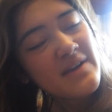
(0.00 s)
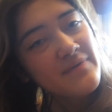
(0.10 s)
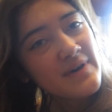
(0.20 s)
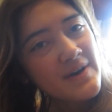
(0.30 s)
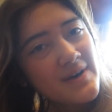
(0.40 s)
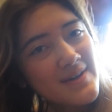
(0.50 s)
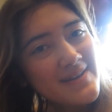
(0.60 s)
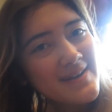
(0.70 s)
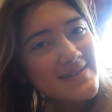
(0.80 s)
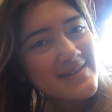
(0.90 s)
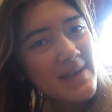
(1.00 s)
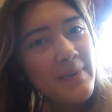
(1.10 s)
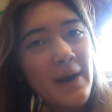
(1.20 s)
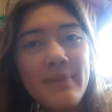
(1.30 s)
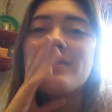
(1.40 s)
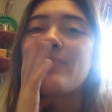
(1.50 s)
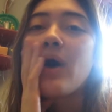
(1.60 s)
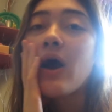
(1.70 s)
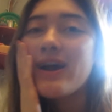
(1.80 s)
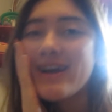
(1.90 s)
of a, a slip up
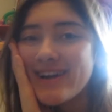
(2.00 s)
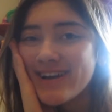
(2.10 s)
bar.